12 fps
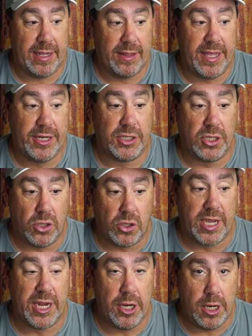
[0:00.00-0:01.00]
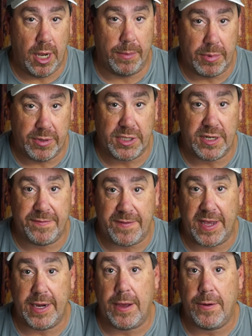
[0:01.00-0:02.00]
I like to look at numbers to
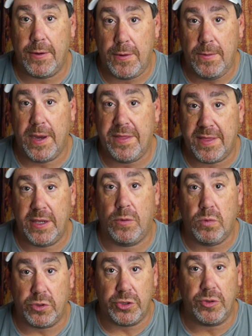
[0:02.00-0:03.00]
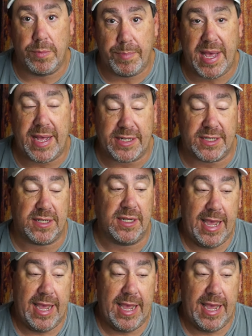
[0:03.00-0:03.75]
find out who I think will do the best.